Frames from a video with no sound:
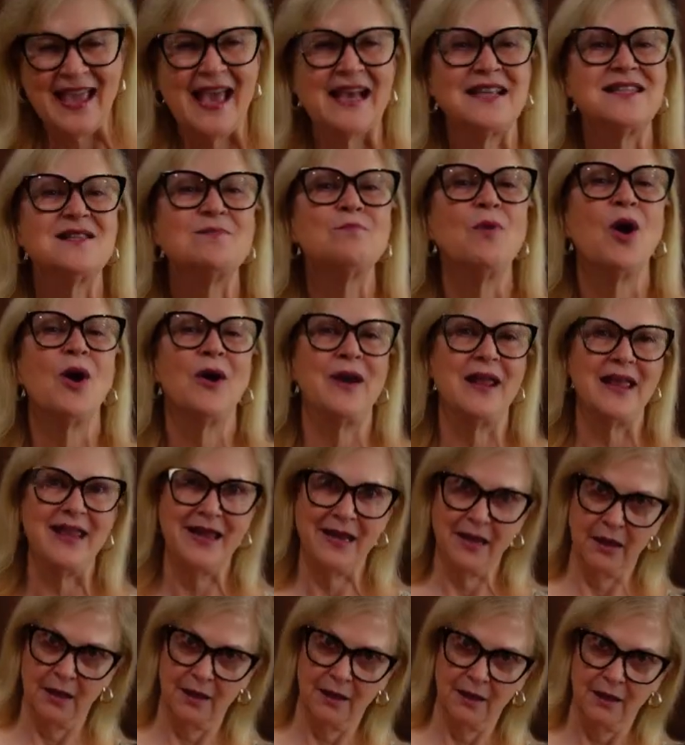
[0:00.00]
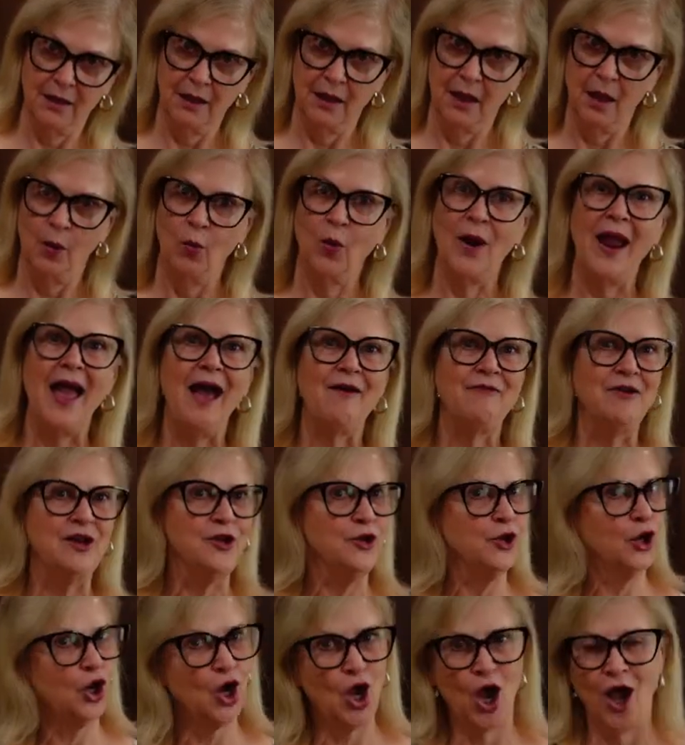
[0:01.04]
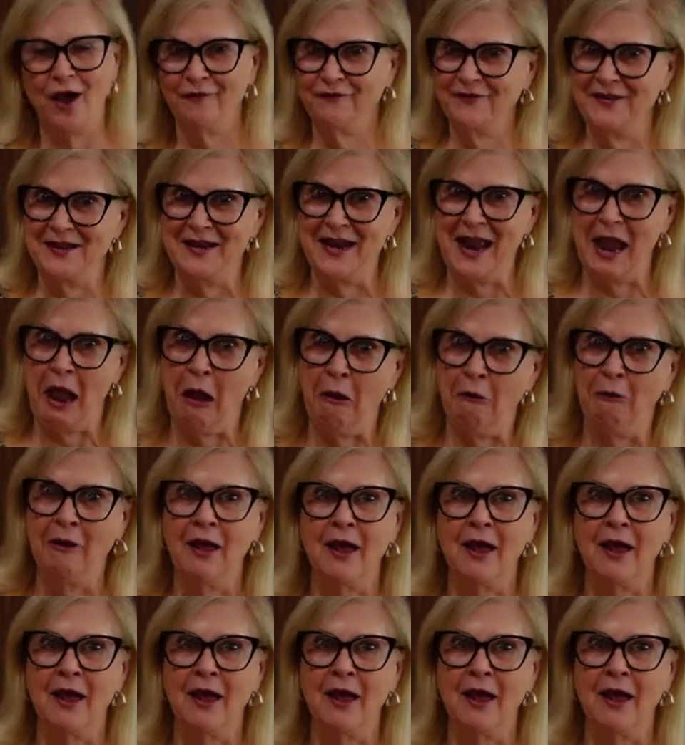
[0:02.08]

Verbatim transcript: yes, Marty. We're having your coffee now.